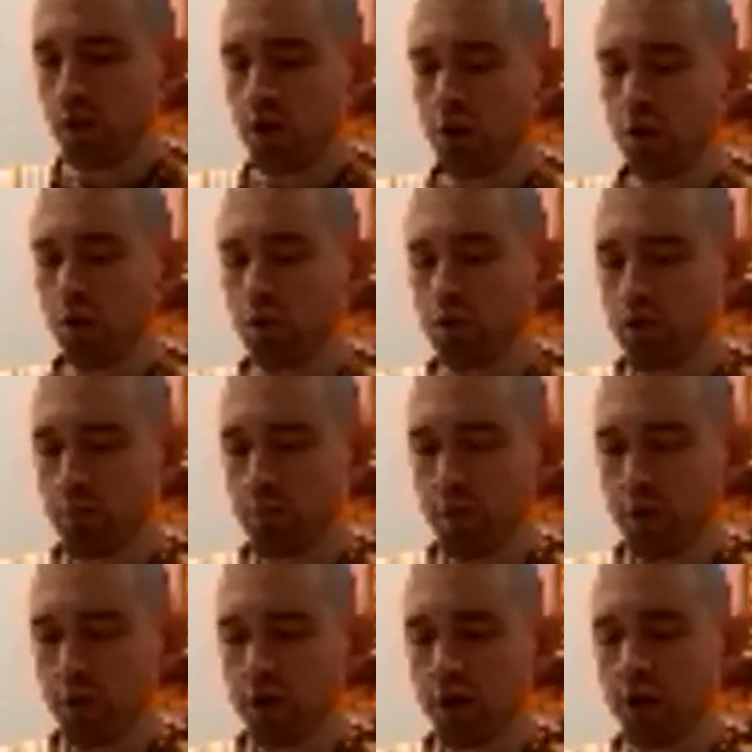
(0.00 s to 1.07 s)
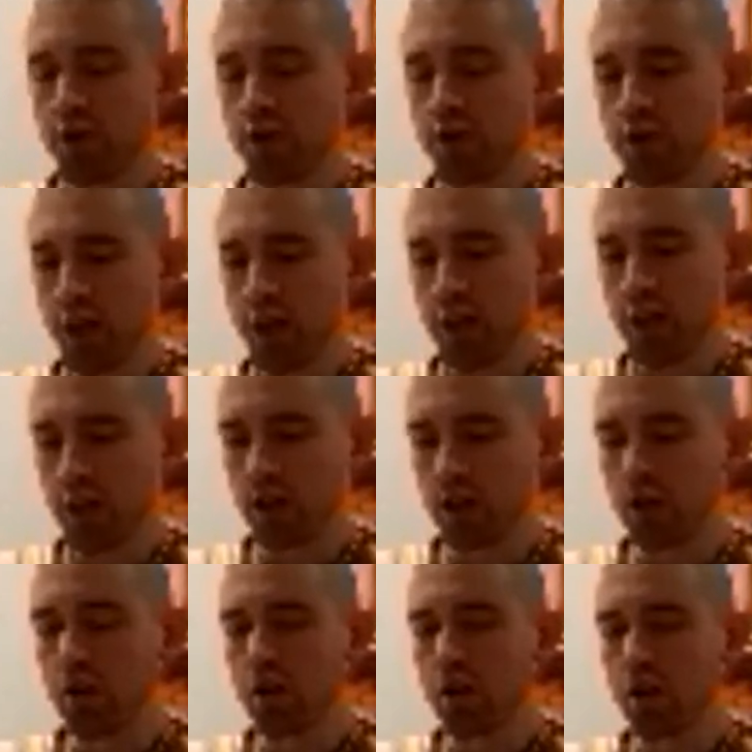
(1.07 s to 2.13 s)
you know, spiritual
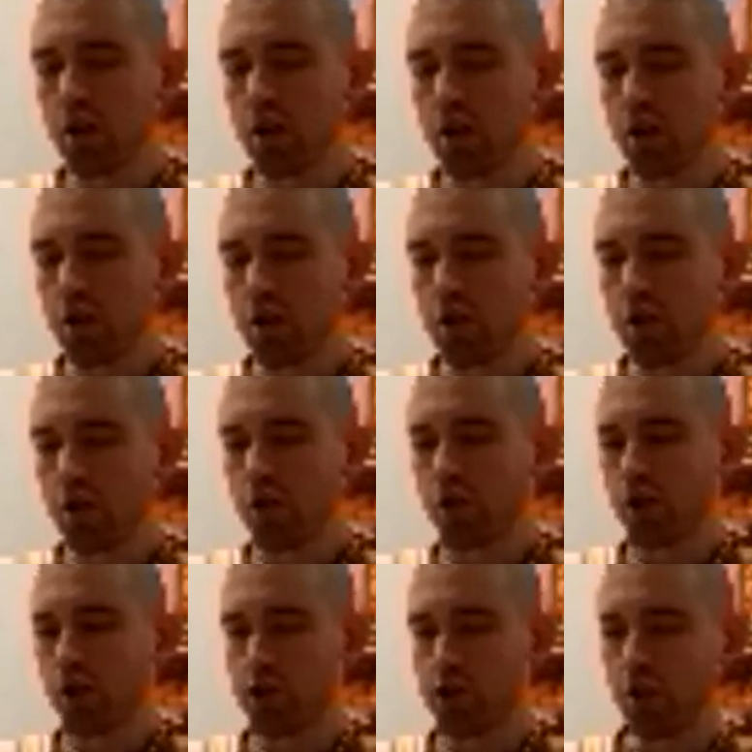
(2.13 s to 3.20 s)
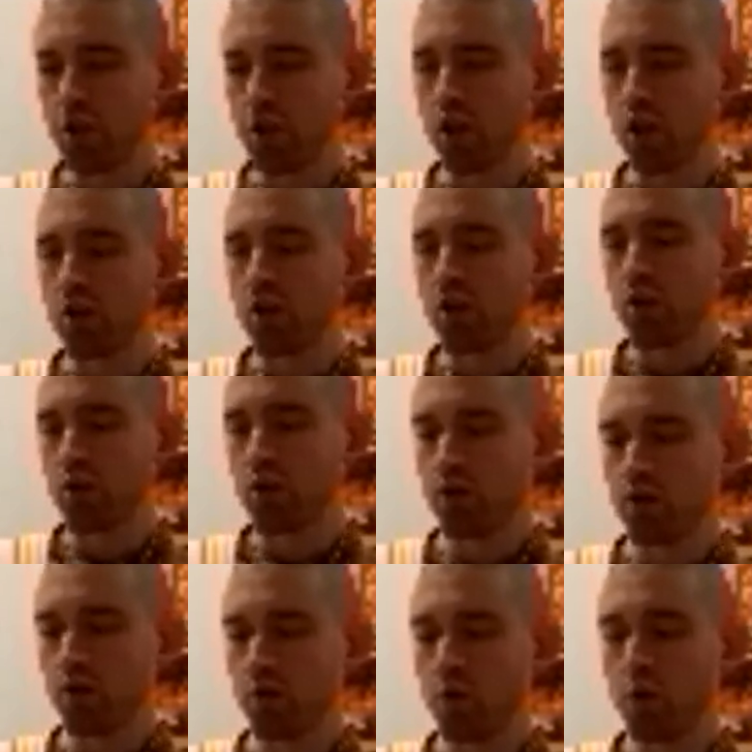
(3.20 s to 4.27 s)
understanding, Krishna
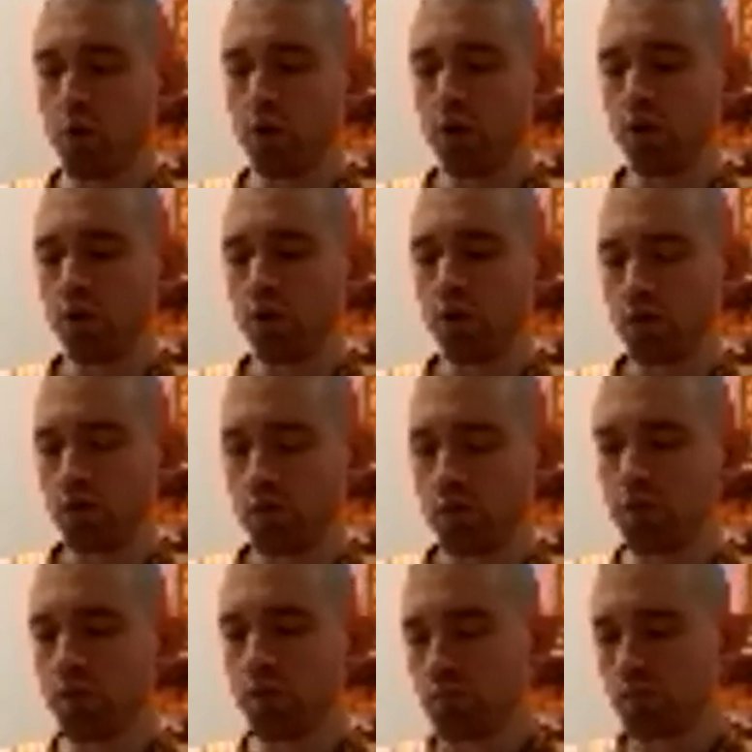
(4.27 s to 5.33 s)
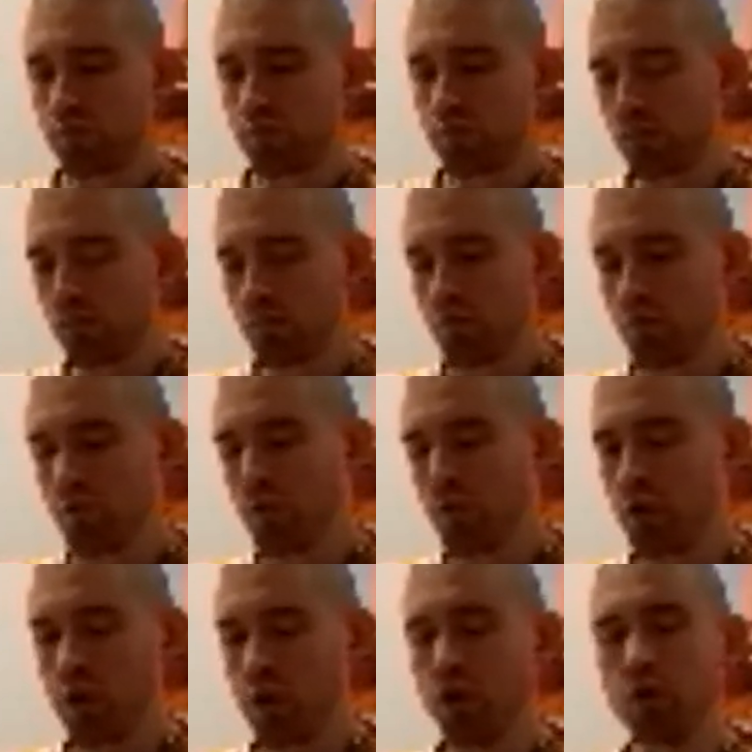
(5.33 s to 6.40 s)
will,
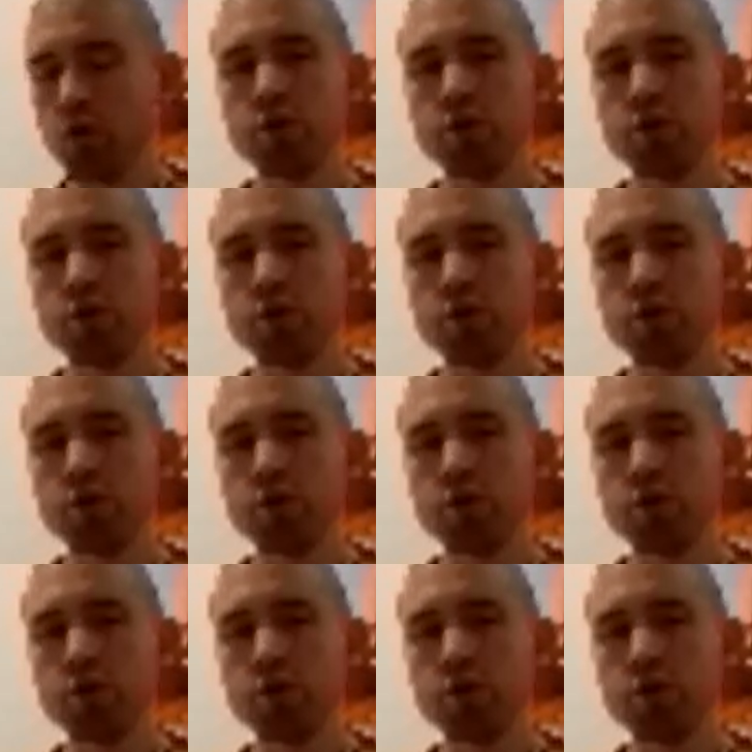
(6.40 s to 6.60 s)
you know,